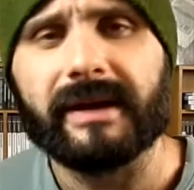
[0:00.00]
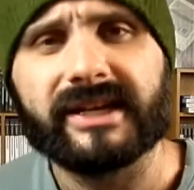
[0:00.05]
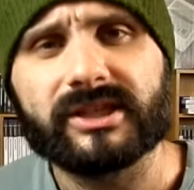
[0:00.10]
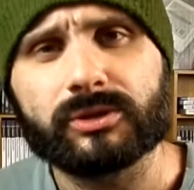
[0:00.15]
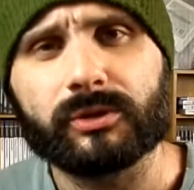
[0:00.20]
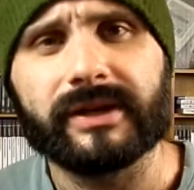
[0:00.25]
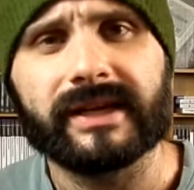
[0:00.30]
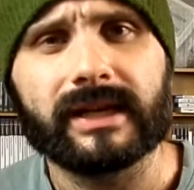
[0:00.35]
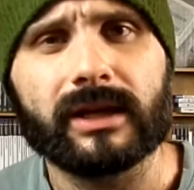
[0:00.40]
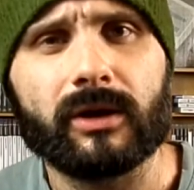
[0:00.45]
Make
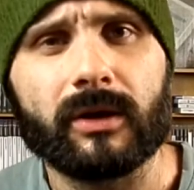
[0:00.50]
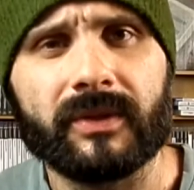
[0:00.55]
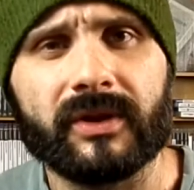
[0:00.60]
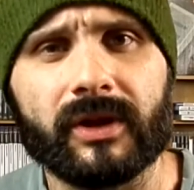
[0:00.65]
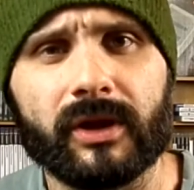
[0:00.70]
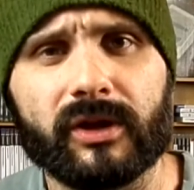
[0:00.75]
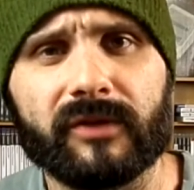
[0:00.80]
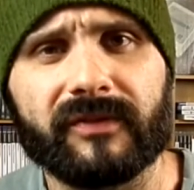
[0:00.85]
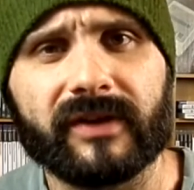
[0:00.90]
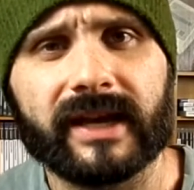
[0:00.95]
sure you click on
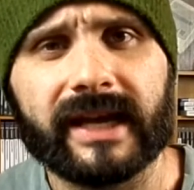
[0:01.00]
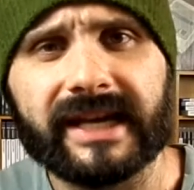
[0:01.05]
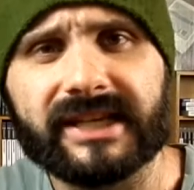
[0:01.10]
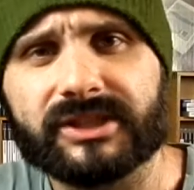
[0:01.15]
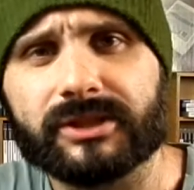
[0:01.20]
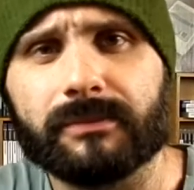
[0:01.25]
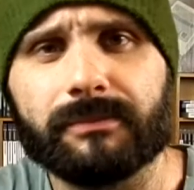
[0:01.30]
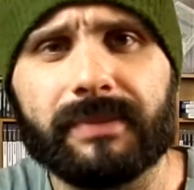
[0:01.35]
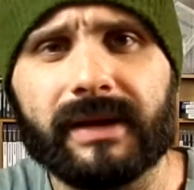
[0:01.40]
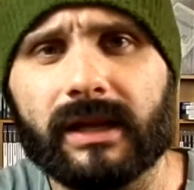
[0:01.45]
the
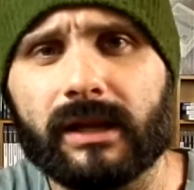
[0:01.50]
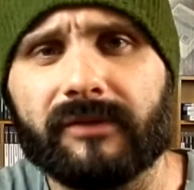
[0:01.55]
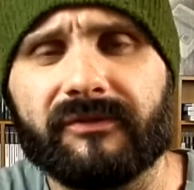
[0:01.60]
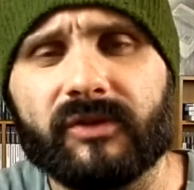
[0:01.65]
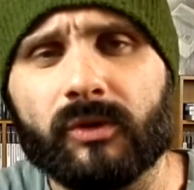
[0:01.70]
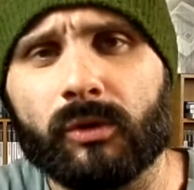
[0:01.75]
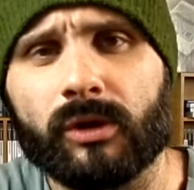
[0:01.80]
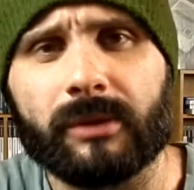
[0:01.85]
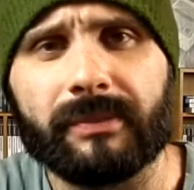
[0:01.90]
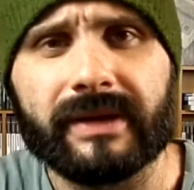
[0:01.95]
notification bell
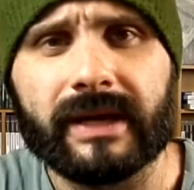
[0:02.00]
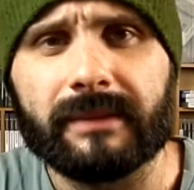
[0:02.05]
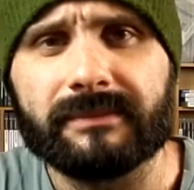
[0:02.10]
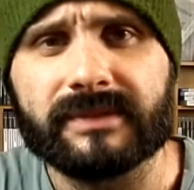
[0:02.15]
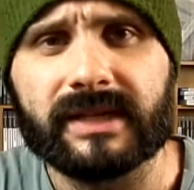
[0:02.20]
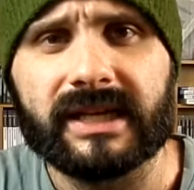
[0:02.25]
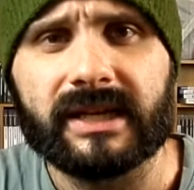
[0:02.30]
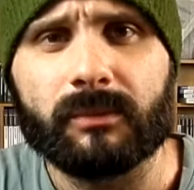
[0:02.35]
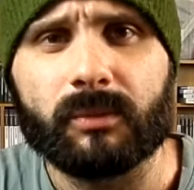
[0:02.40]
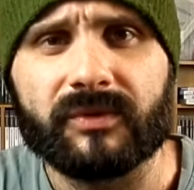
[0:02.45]
if you want to be
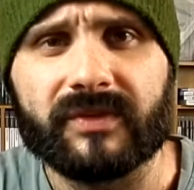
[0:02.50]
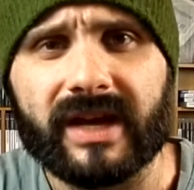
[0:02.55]
updated